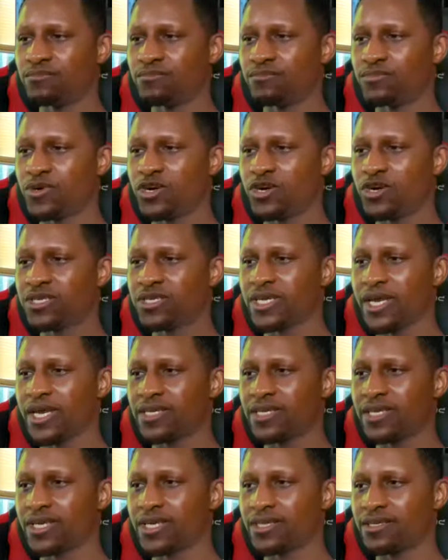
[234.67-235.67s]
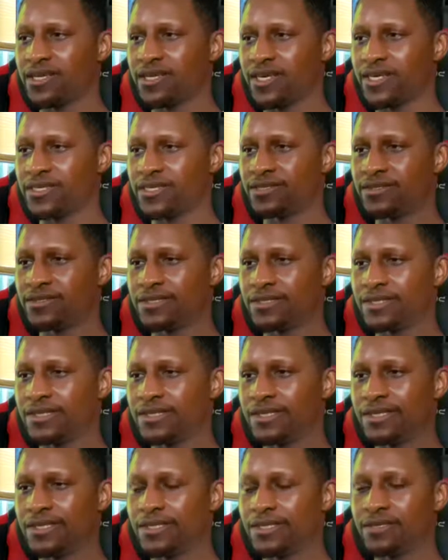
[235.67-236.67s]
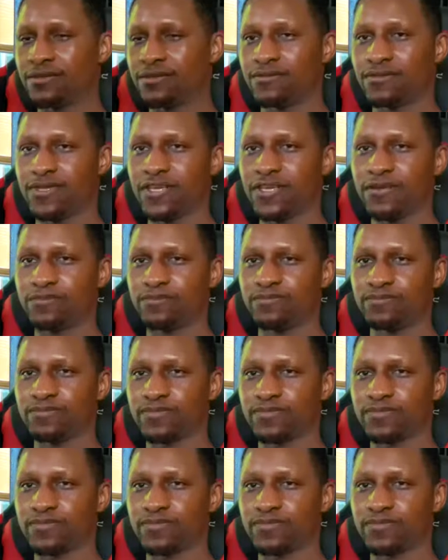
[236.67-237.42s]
Mark and Kellyanne. Damn,